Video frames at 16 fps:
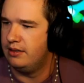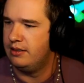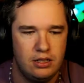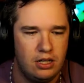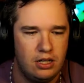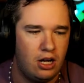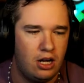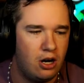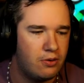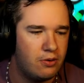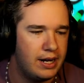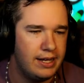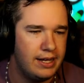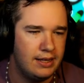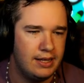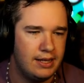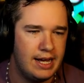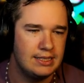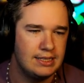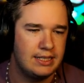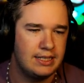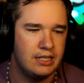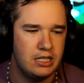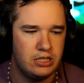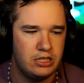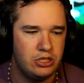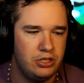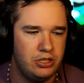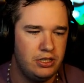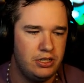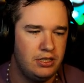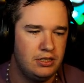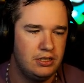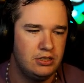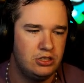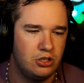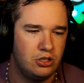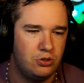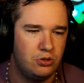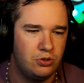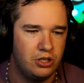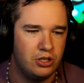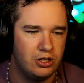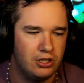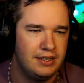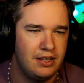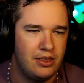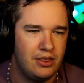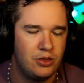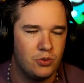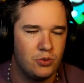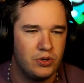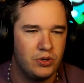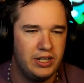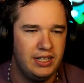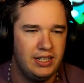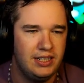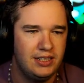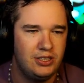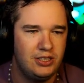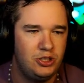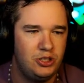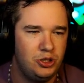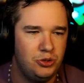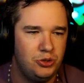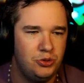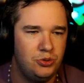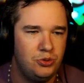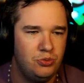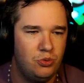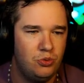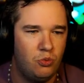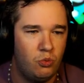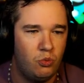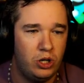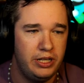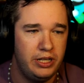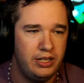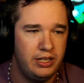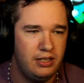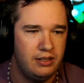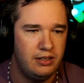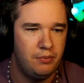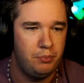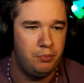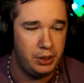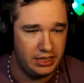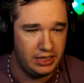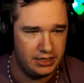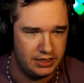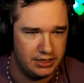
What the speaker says: All right, last character, Sonar. 3, 2, 1. B tier.